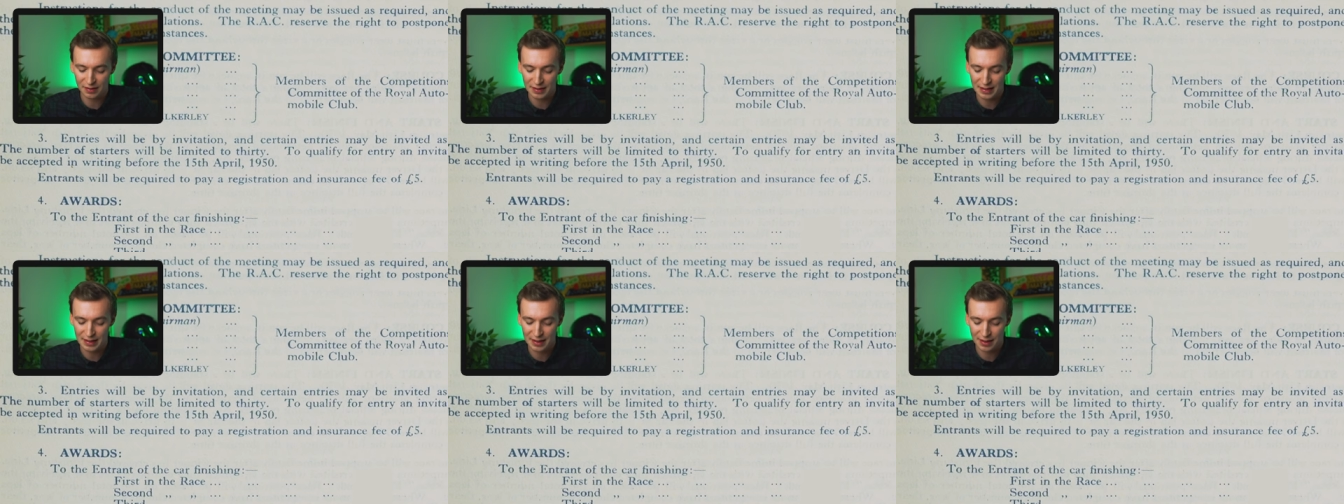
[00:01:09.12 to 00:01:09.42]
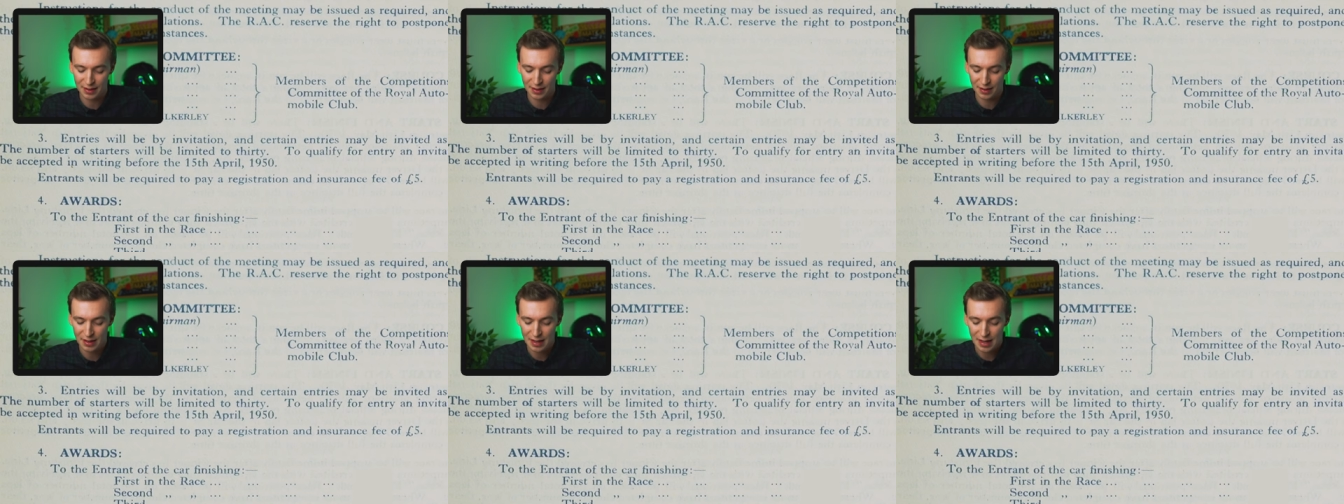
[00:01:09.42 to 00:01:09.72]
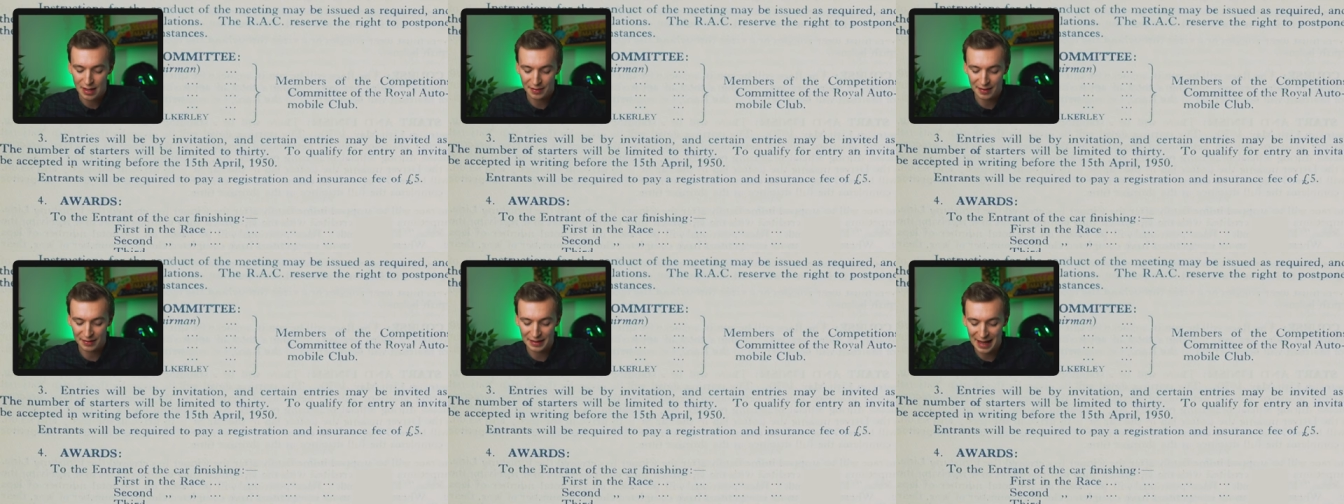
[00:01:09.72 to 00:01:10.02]
see here
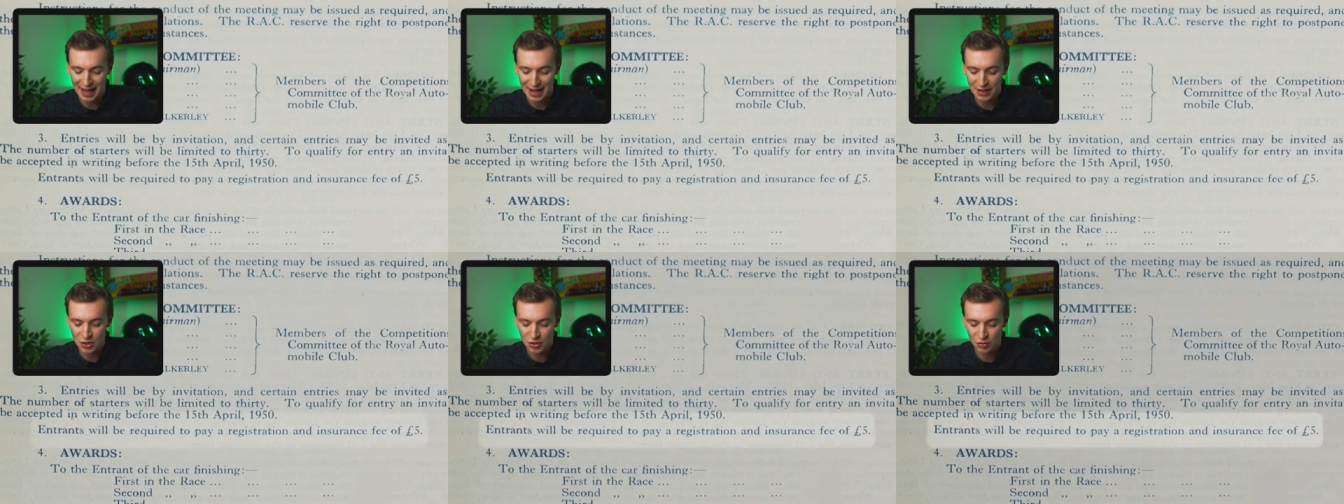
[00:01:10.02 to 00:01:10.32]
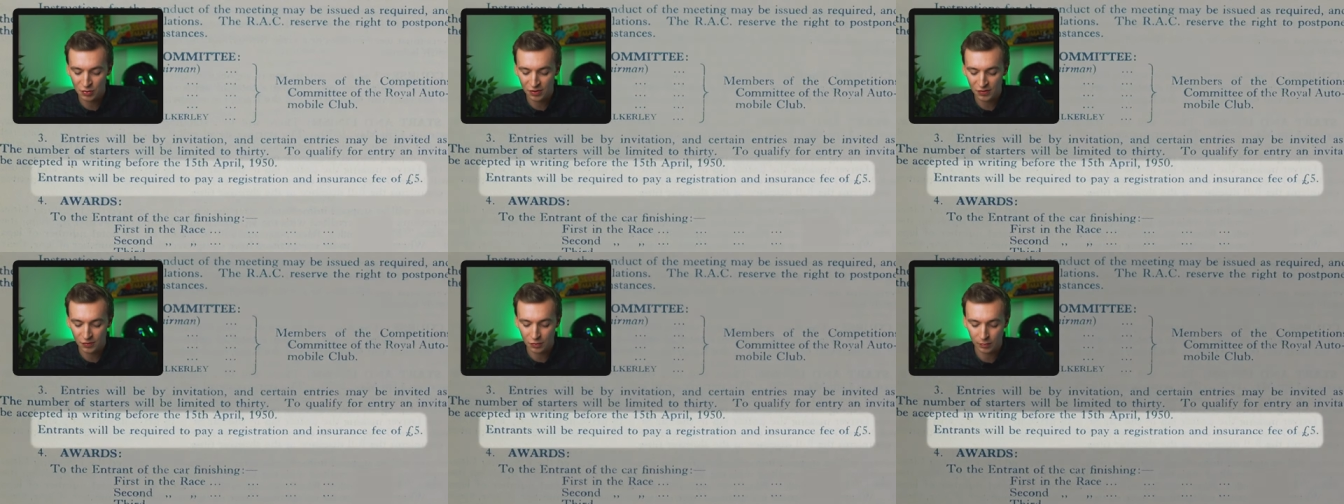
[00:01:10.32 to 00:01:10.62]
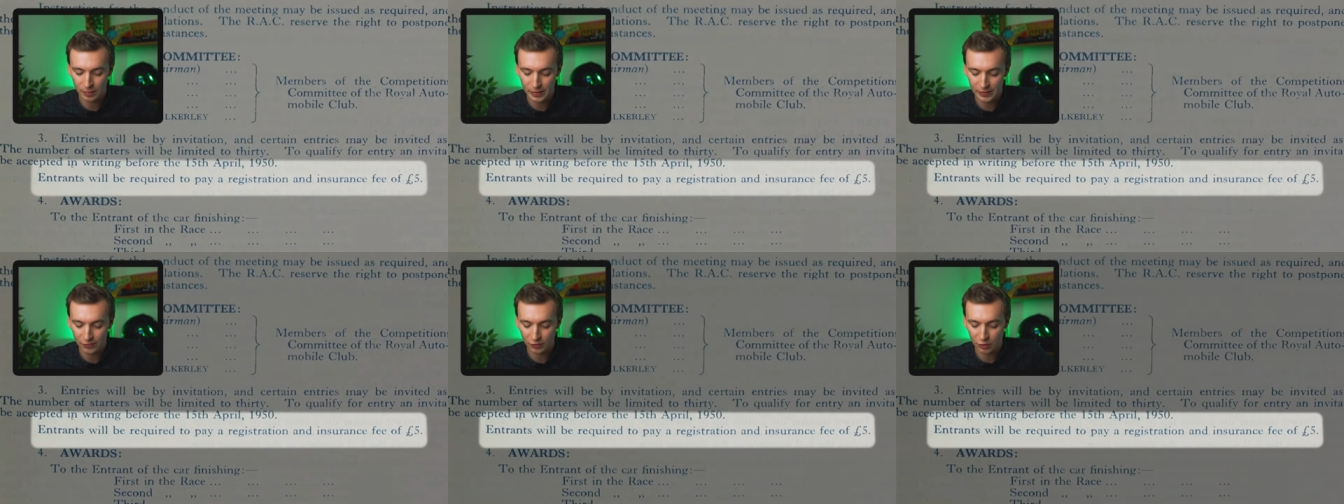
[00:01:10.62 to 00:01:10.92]
that the entrants
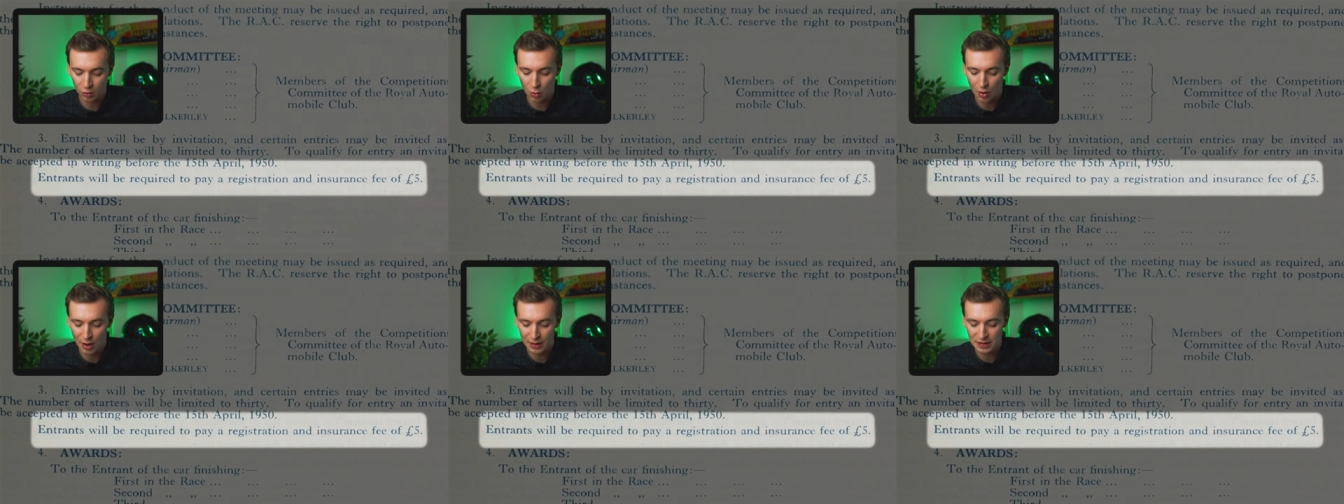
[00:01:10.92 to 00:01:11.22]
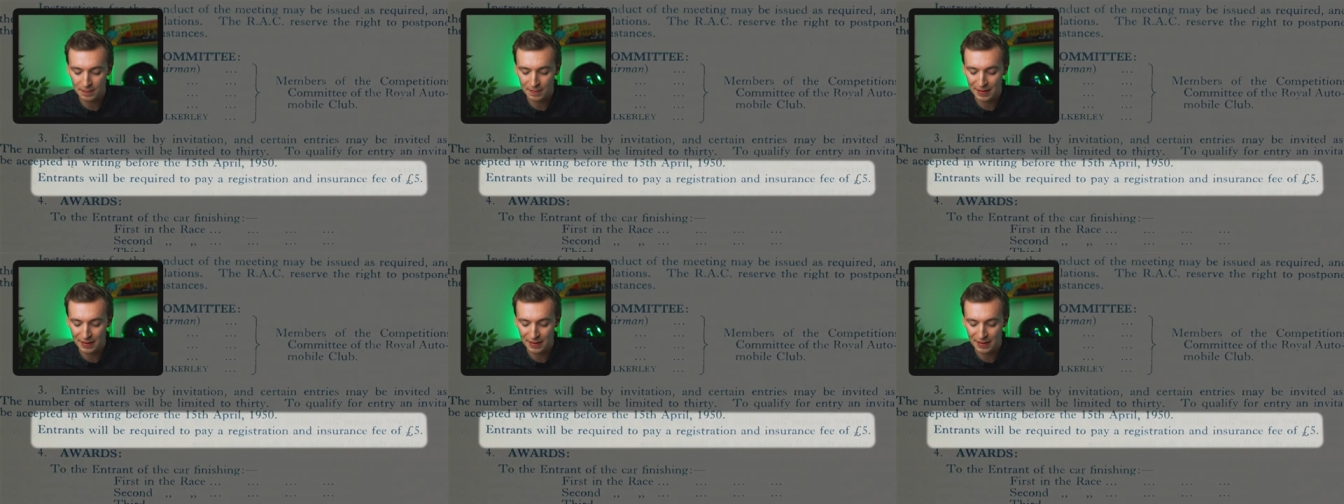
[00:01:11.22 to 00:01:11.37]
will be required